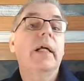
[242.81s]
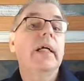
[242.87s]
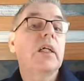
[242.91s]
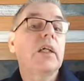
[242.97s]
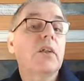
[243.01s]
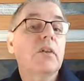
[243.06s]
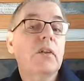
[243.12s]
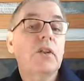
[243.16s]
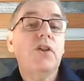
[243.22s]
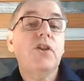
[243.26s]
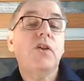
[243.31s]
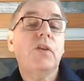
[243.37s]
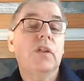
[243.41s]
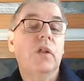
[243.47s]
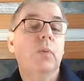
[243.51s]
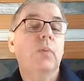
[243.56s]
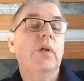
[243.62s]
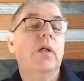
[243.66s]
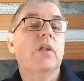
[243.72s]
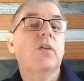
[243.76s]
and
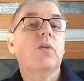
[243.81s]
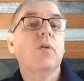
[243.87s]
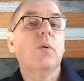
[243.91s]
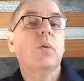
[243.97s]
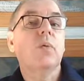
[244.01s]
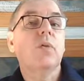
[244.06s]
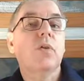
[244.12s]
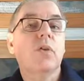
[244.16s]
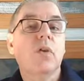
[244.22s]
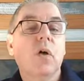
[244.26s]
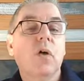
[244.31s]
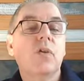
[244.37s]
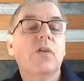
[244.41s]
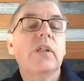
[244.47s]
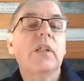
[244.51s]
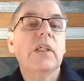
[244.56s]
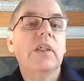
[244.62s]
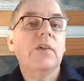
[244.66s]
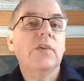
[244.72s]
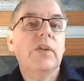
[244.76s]
crucially, we are told not
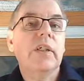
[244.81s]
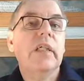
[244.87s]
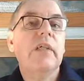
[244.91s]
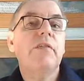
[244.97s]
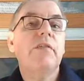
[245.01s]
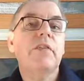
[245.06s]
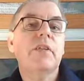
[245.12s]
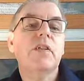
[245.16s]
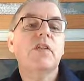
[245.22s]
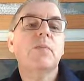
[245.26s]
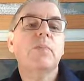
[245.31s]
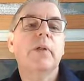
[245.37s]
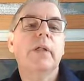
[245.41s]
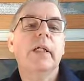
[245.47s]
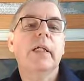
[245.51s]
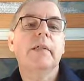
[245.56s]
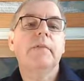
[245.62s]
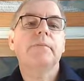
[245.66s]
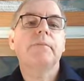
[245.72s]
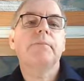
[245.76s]
to grieve the Spirit